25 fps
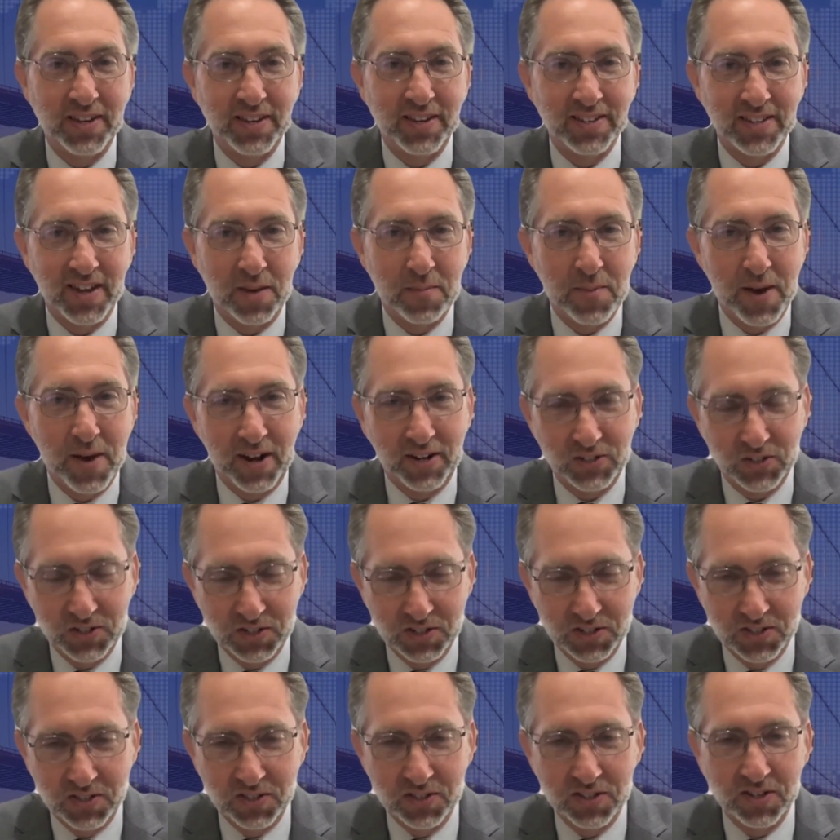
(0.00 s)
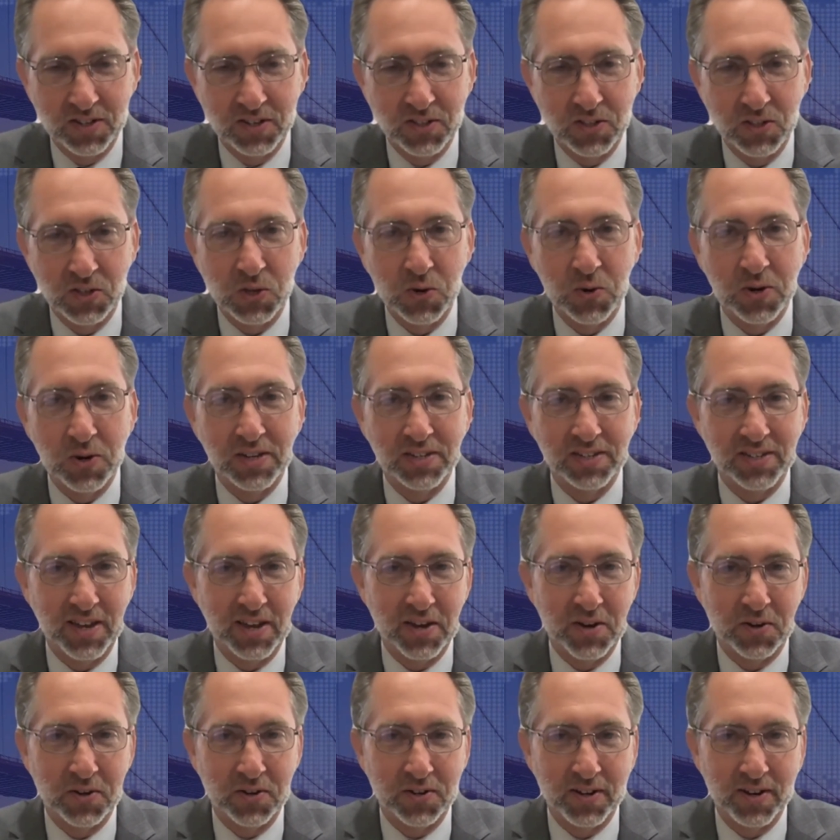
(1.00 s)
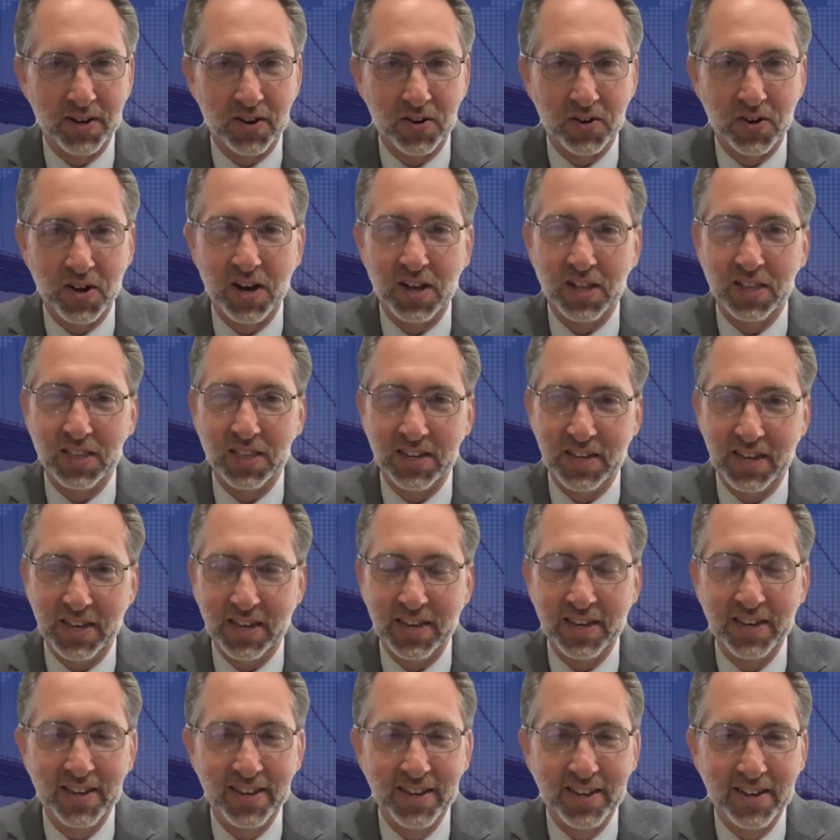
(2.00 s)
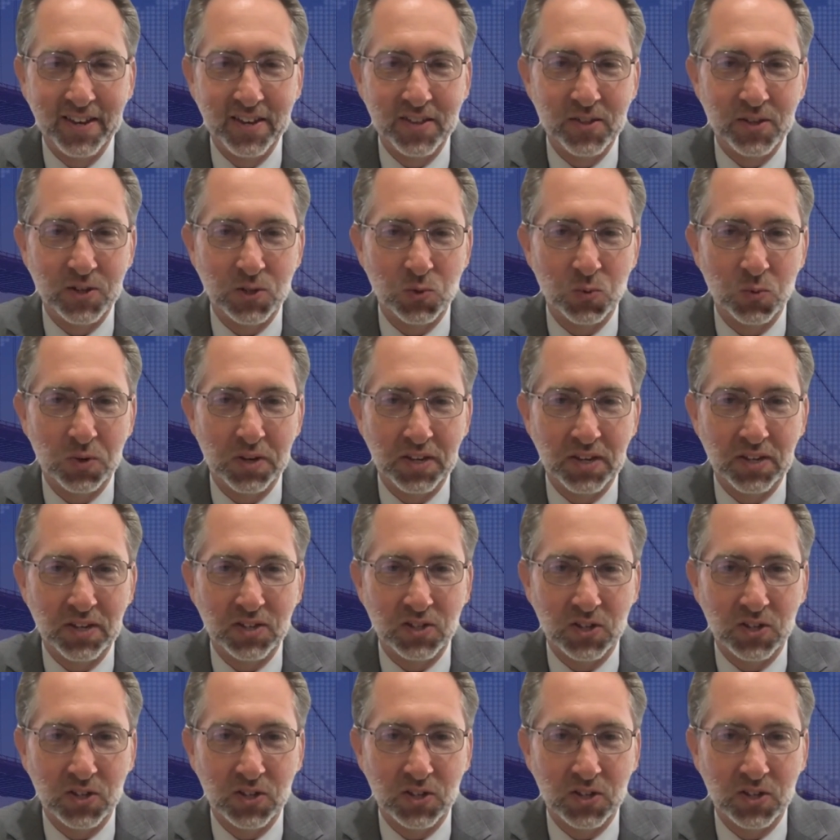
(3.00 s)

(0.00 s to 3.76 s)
as I'm actually in the USA on holiday this week.